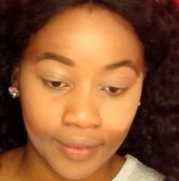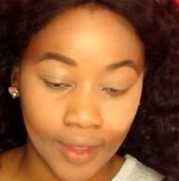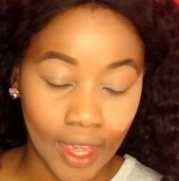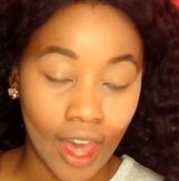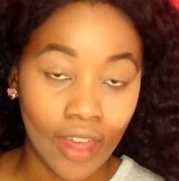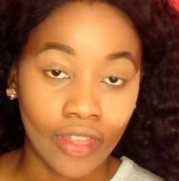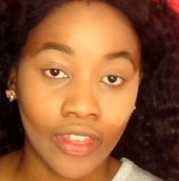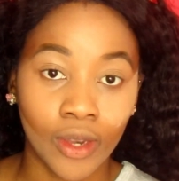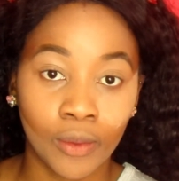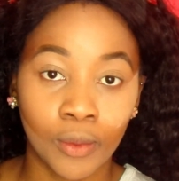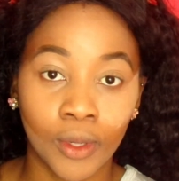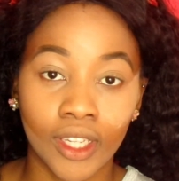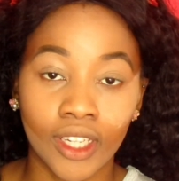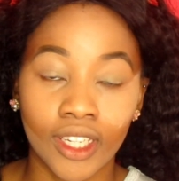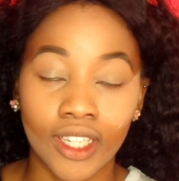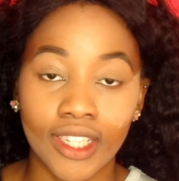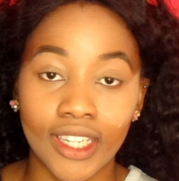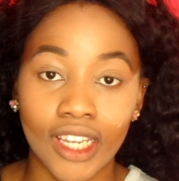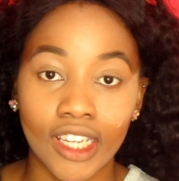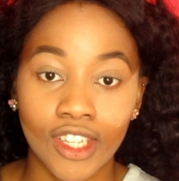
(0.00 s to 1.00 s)
And then we're going
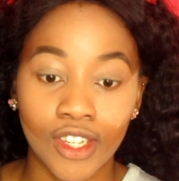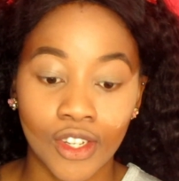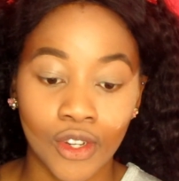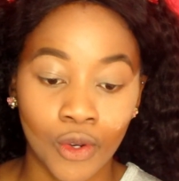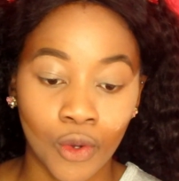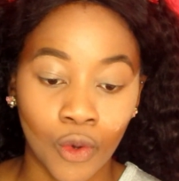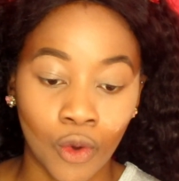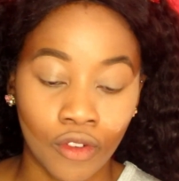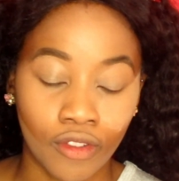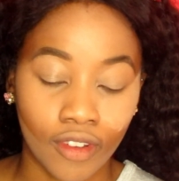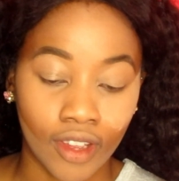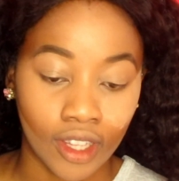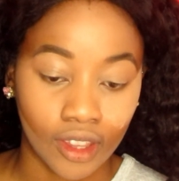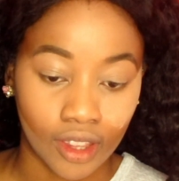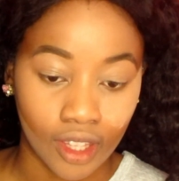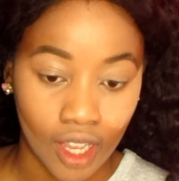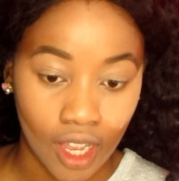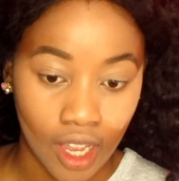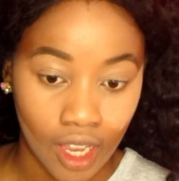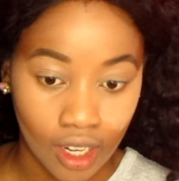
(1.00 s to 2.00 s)
to dust it off at
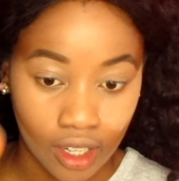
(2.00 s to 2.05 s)
the